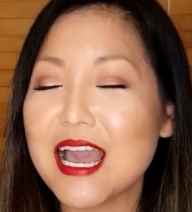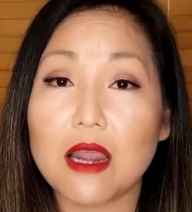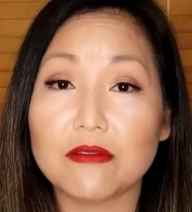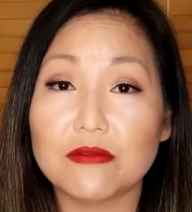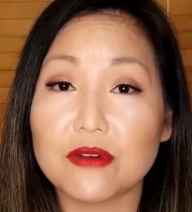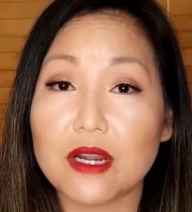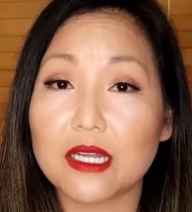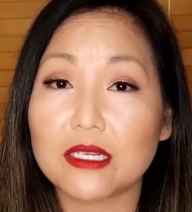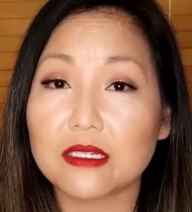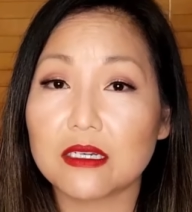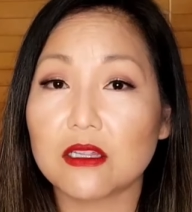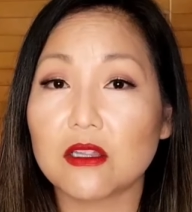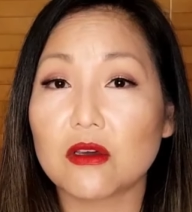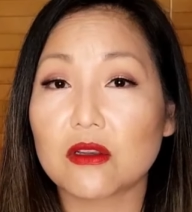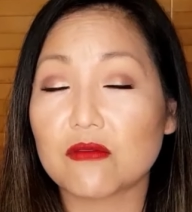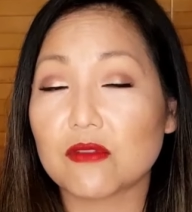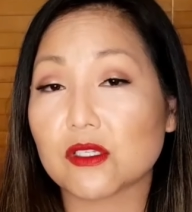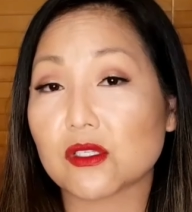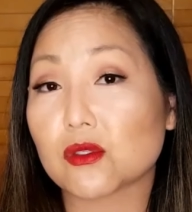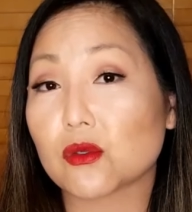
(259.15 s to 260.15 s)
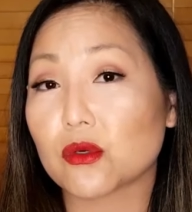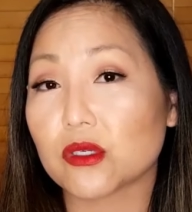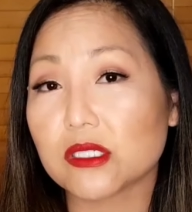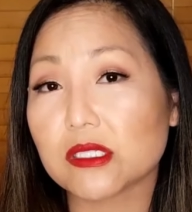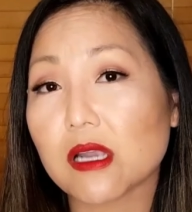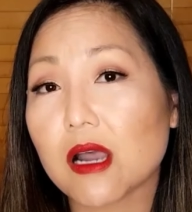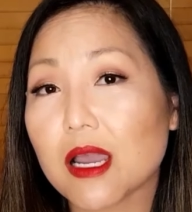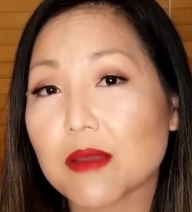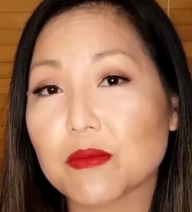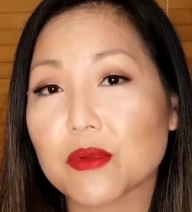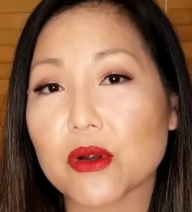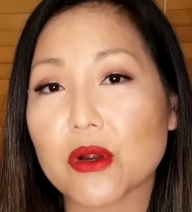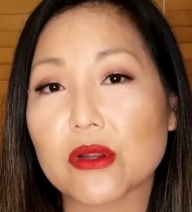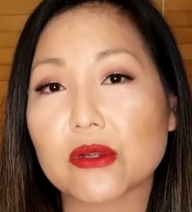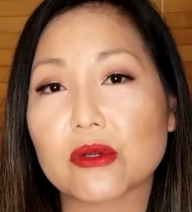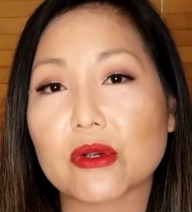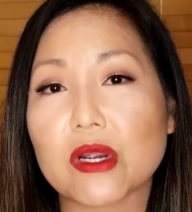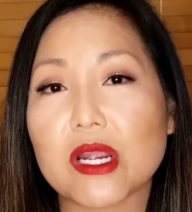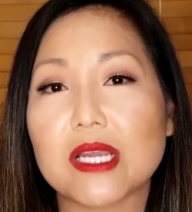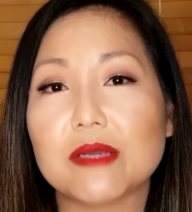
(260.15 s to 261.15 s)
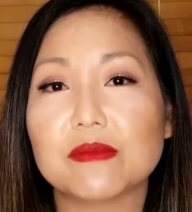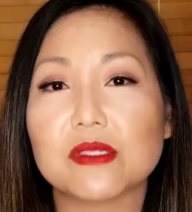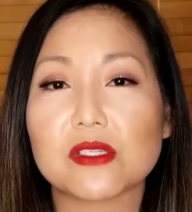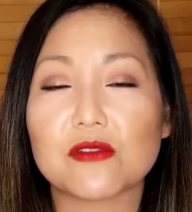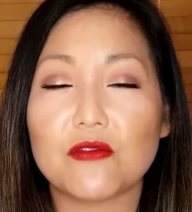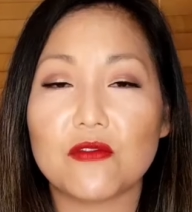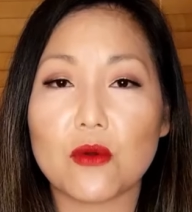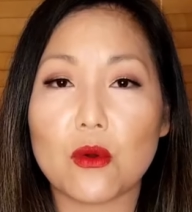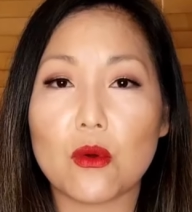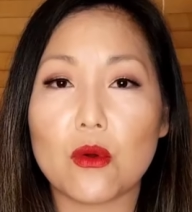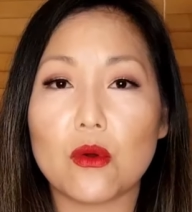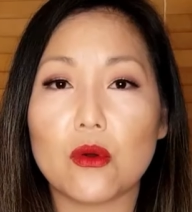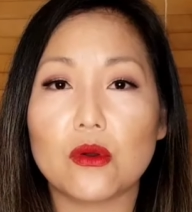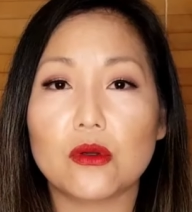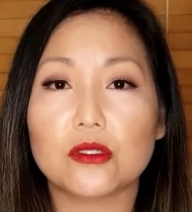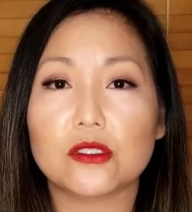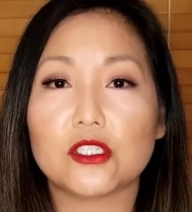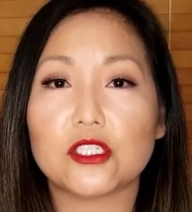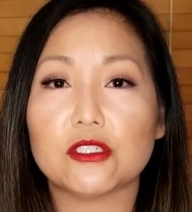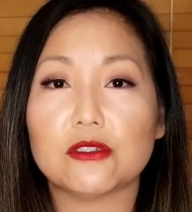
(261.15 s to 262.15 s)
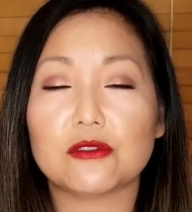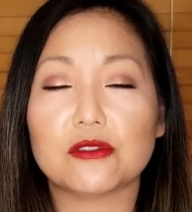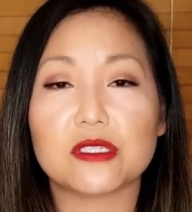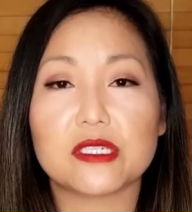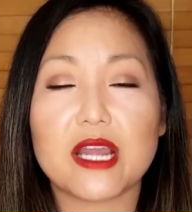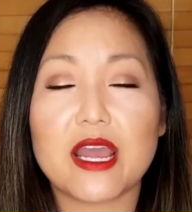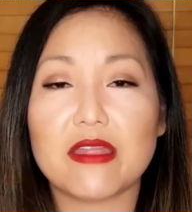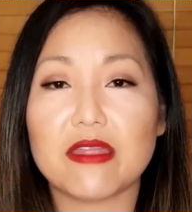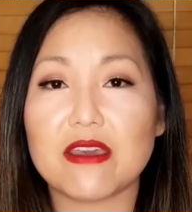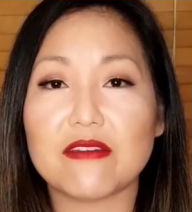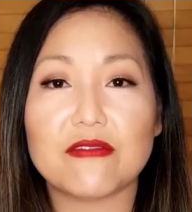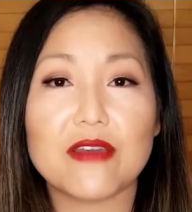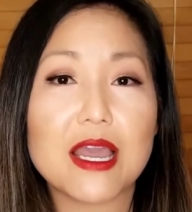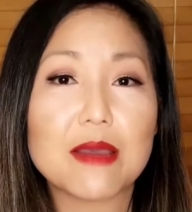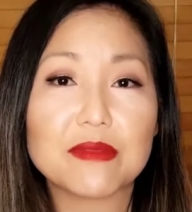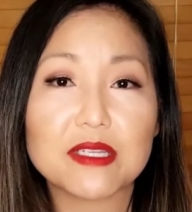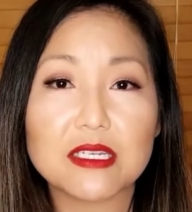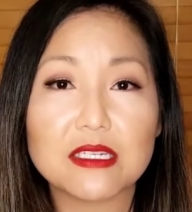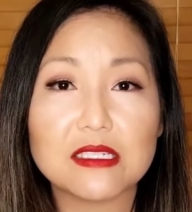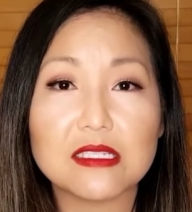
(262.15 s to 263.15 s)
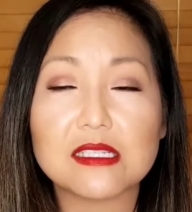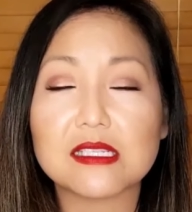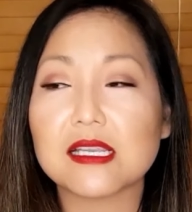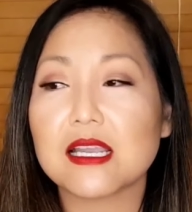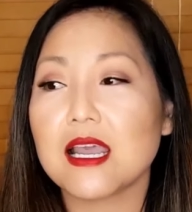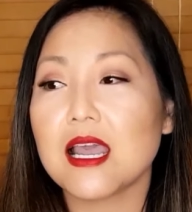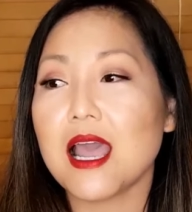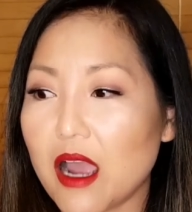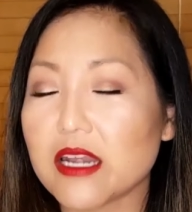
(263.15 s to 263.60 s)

I run a lot of the storytime programs for children and their families.